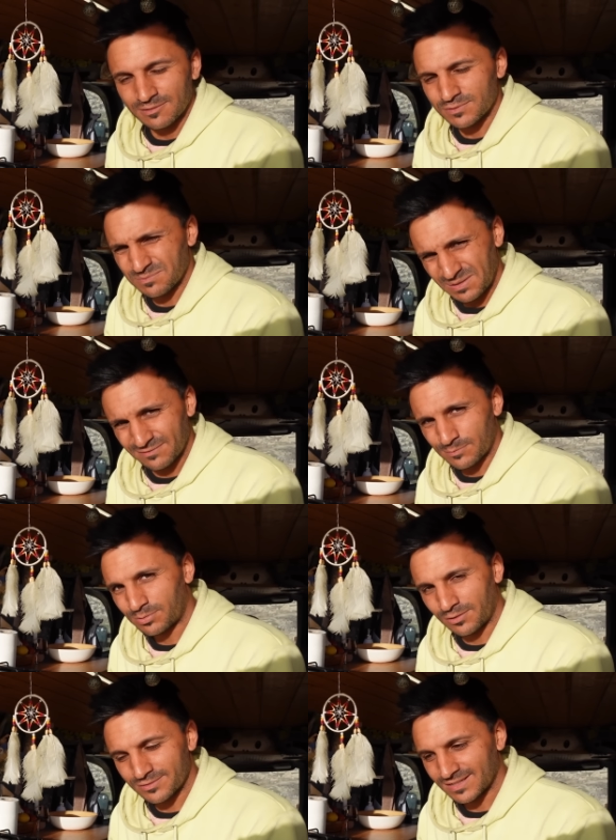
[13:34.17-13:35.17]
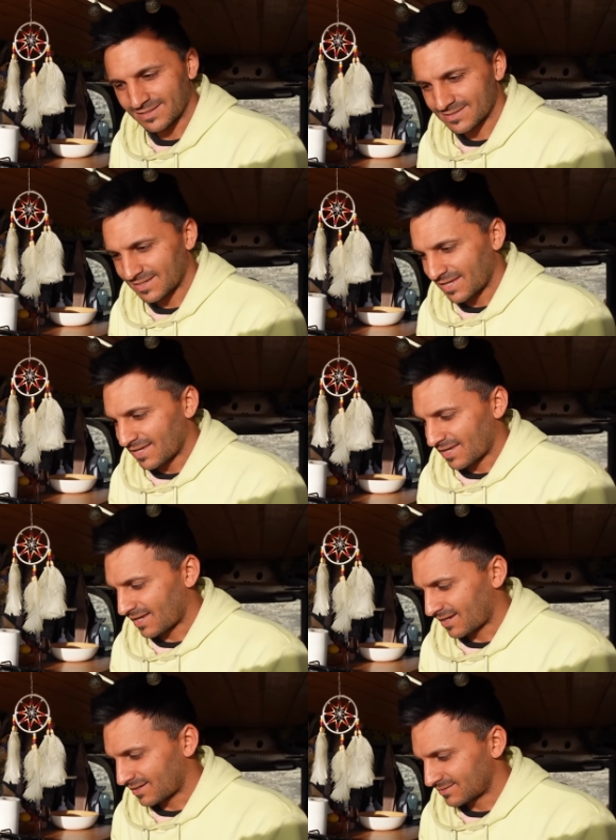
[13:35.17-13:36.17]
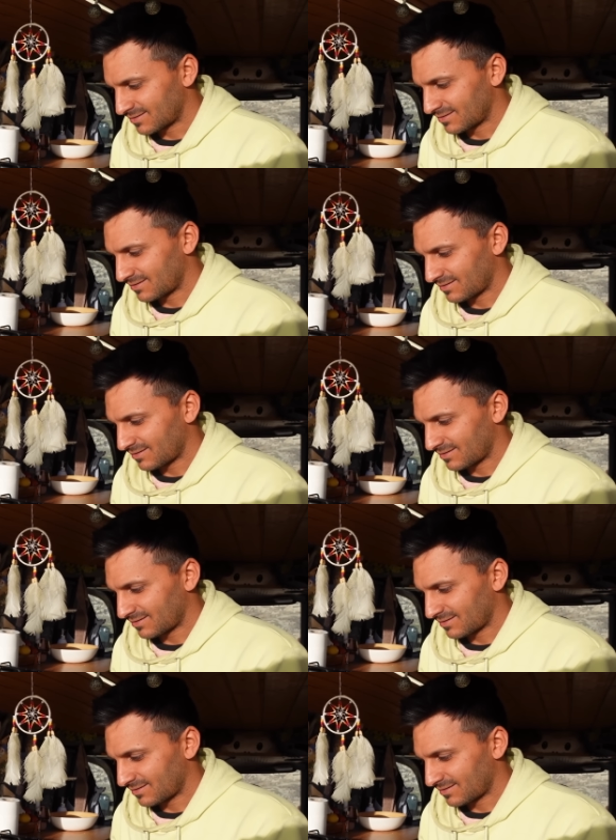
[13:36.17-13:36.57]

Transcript: It was a bit of a process, and